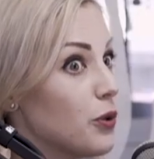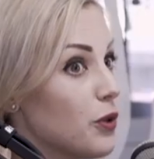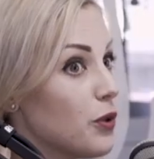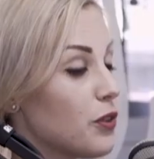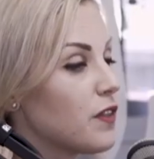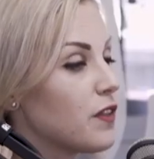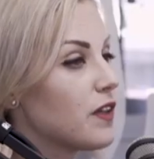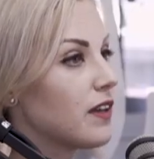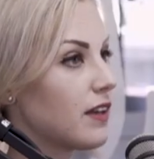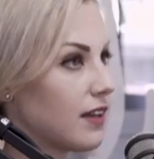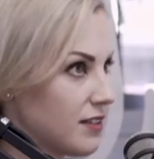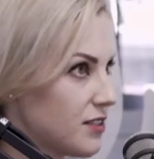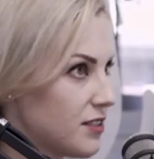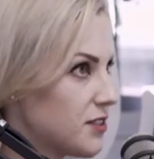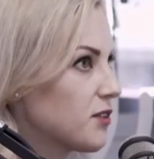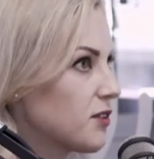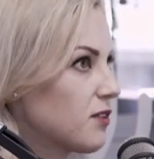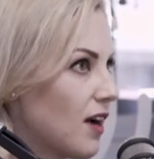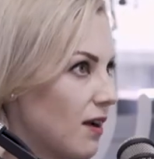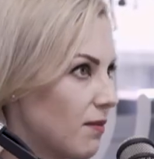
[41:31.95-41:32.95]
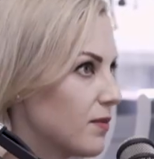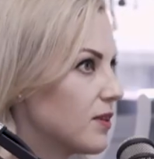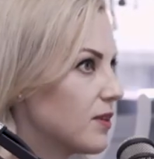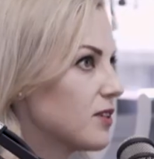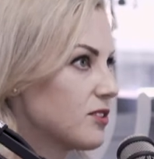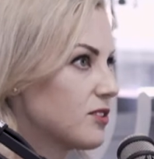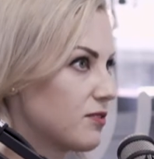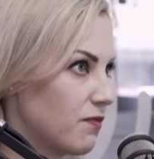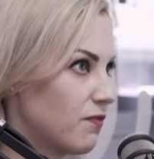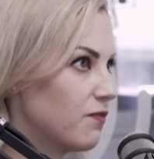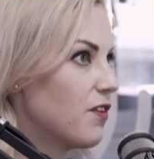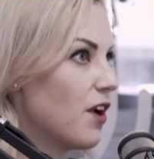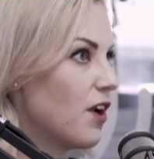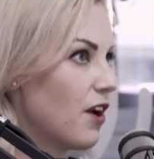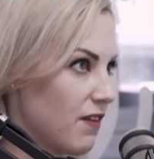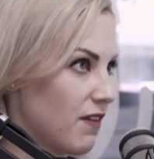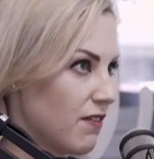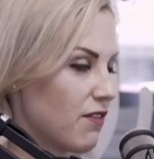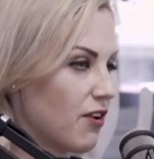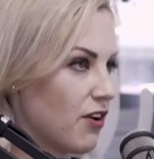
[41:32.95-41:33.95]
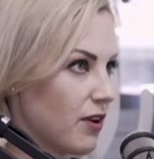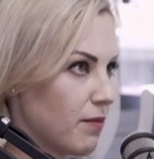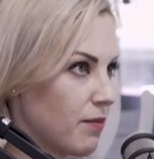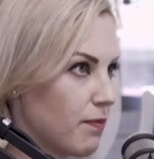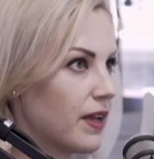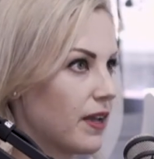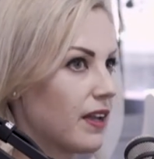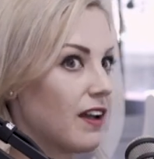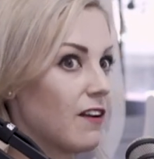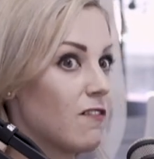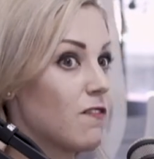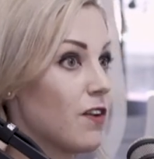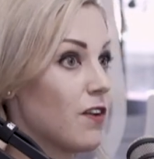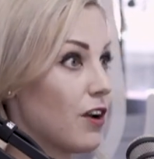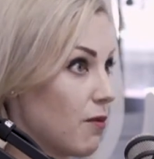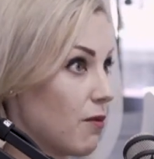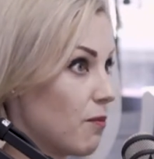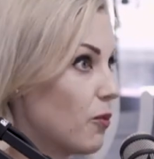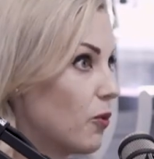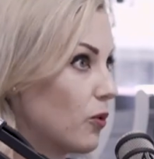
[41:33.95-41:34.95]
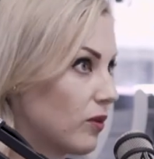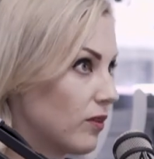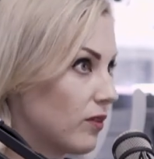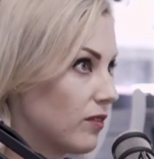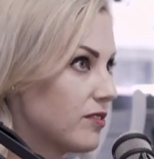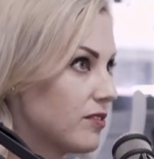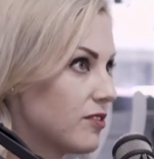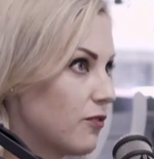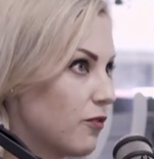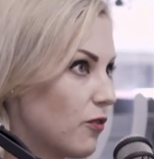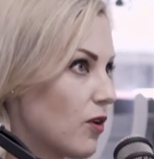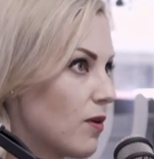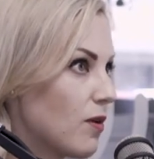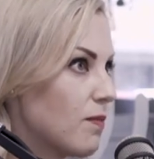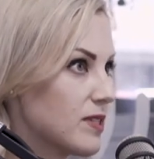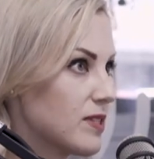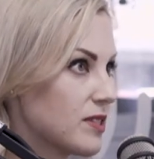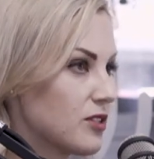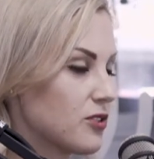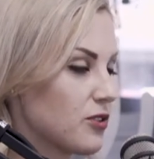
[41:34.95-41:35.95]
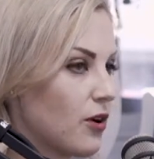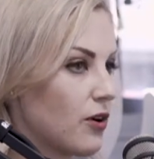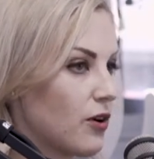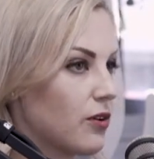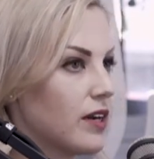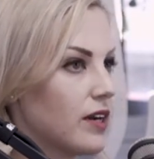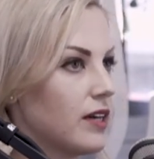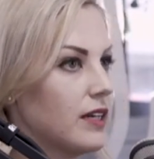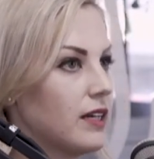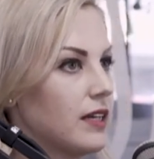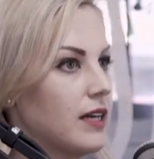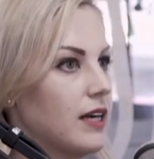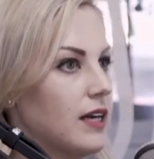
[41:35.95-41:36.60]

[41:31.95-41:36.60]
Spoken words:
think Instagram is very, very big and very important for a business owner.